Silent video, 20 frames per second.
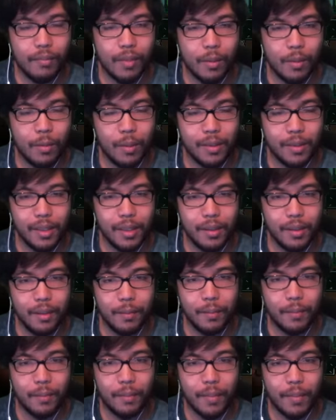What was I doing?
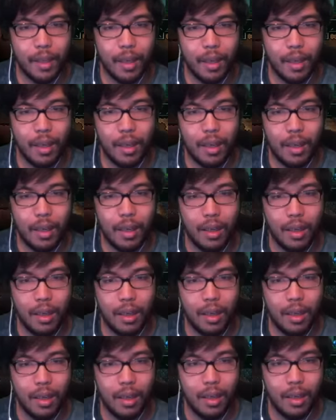
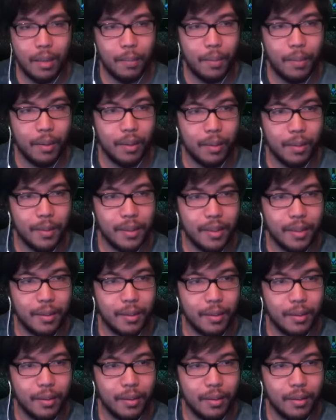Building
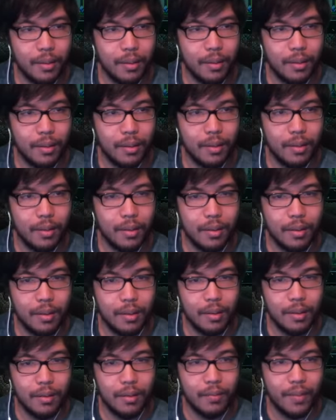material,
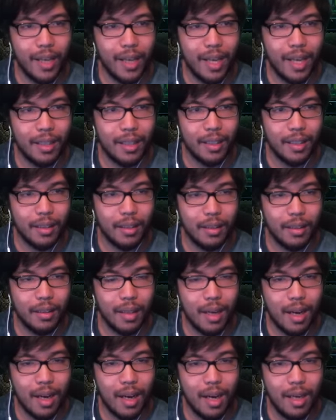vanity.
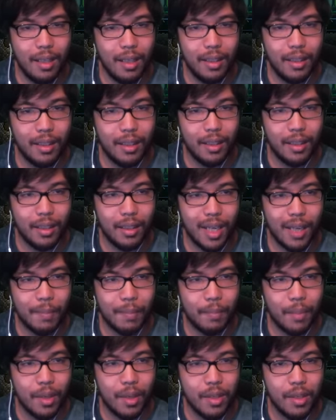I need a
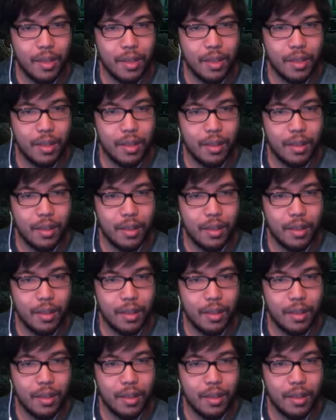bunch